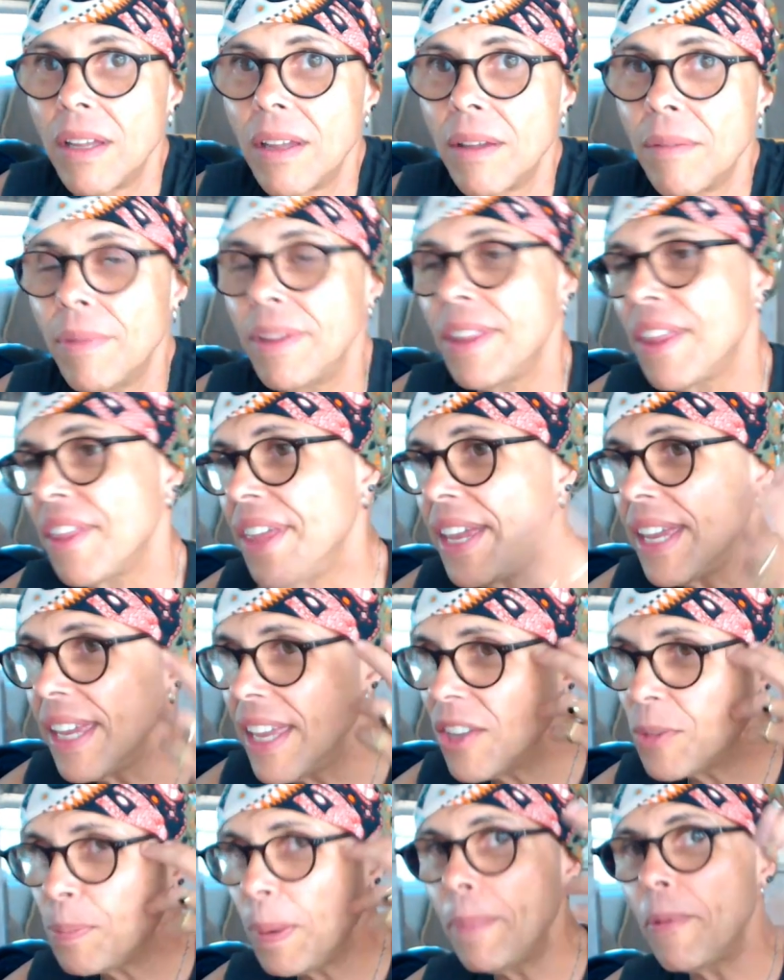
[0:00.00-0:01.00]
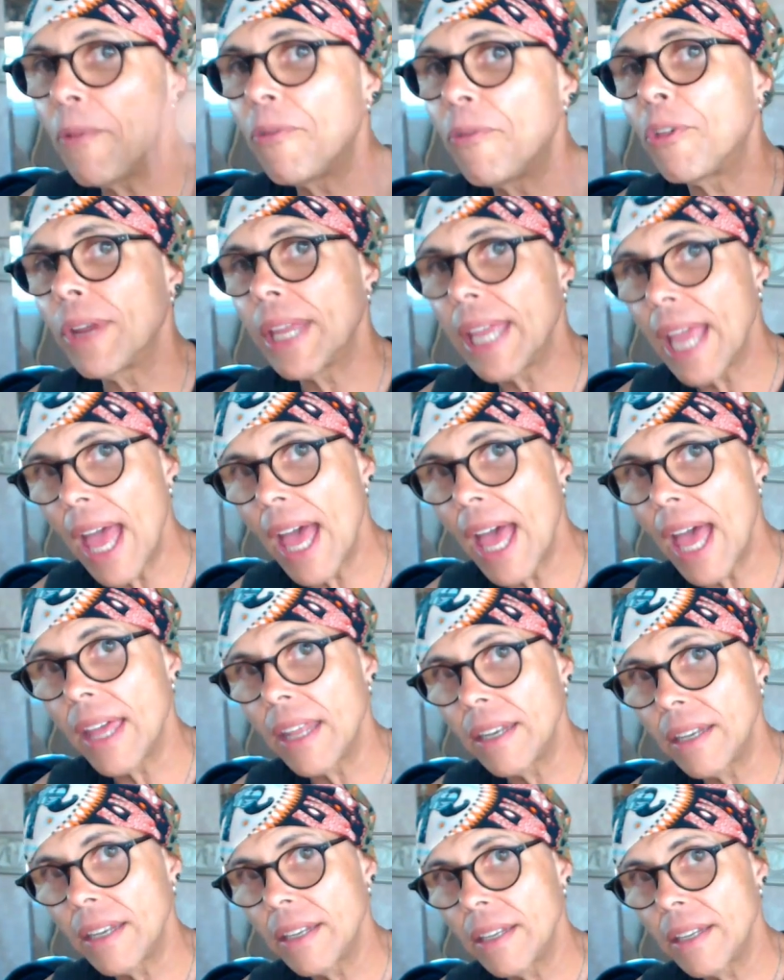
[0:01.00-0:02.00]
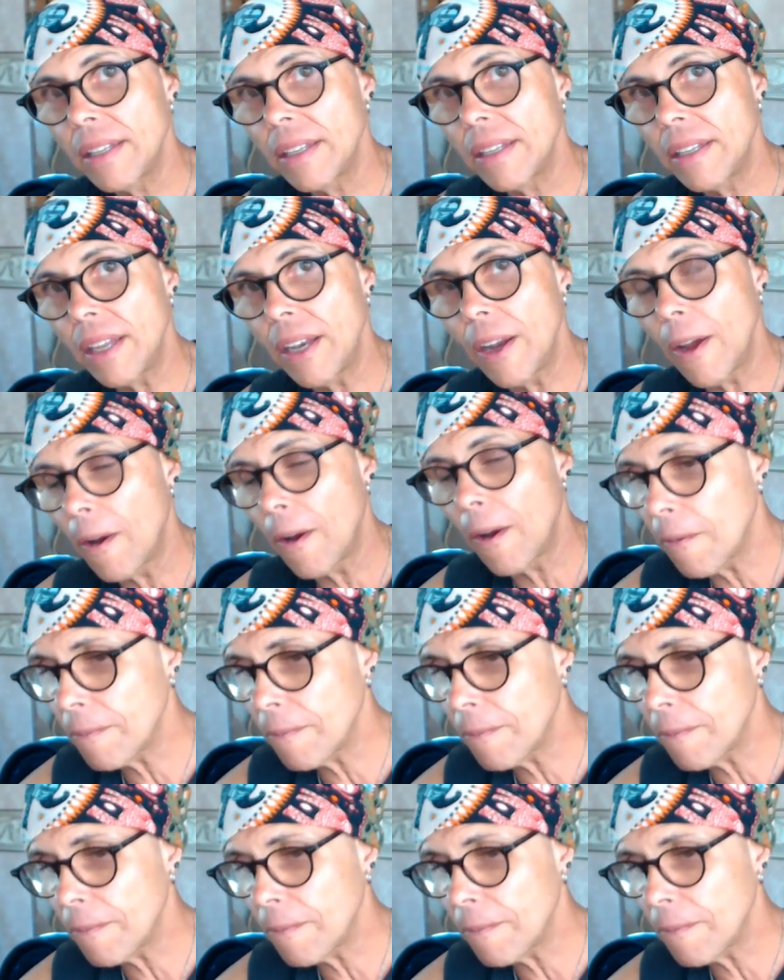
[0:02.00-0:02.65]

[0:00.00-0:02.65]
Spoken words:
But the thing is, people forget, you know,